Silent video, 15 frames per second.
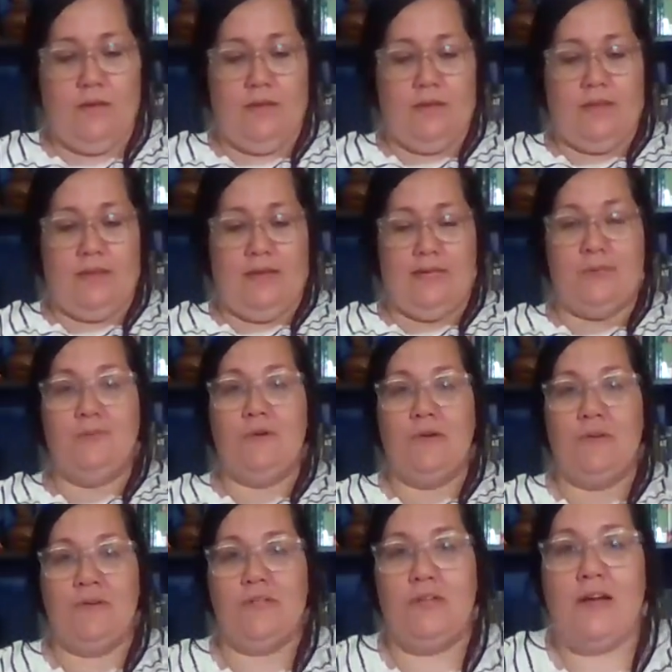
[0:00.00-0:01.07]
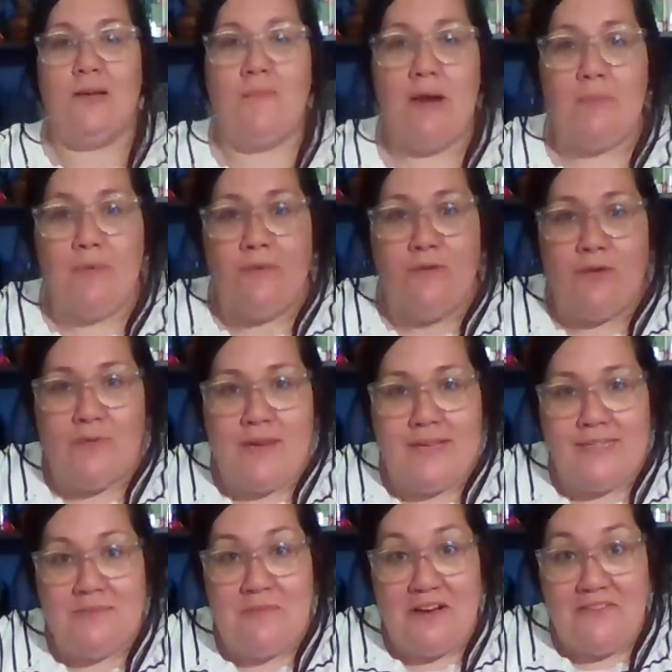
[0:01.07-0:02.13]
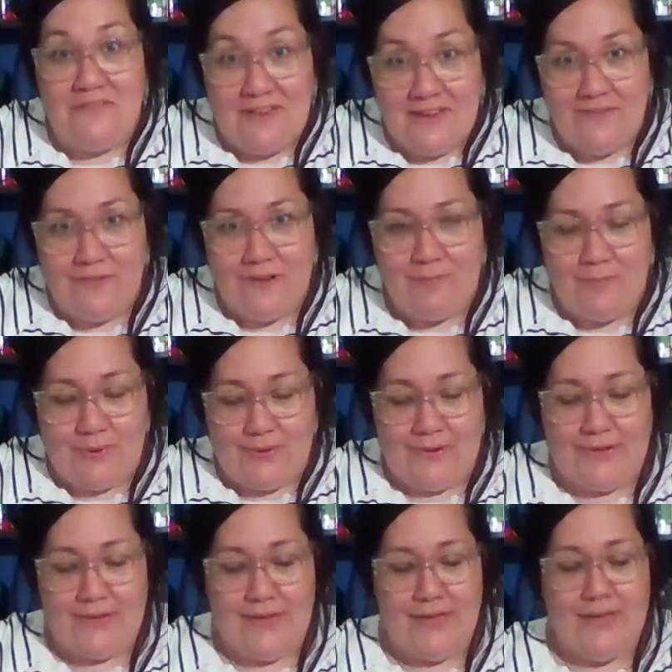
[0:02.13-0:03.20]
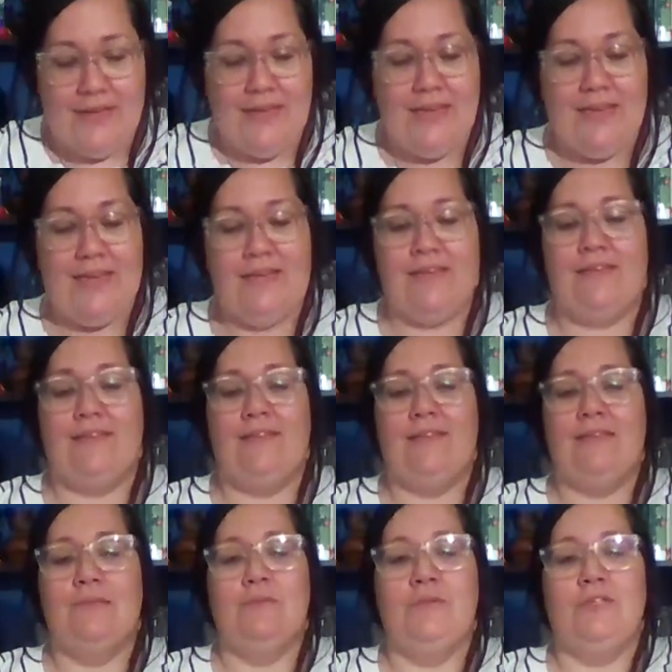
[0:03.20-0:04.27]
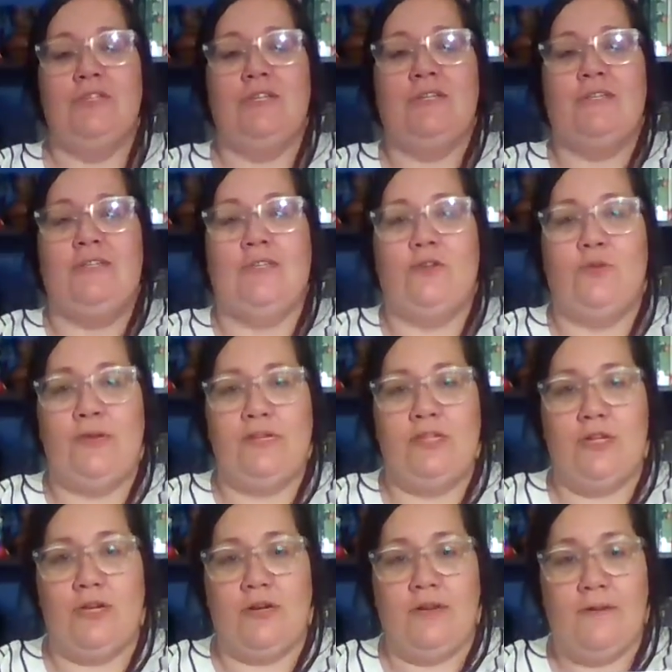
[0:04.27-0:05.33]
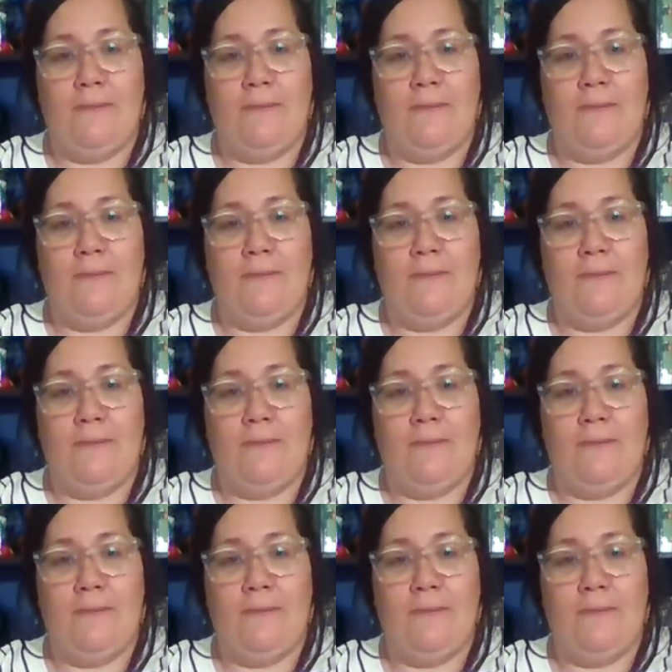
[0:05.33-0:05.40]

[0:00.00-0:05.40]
The last bird I want to talk about before we get to my favorite bird is this majestic creature,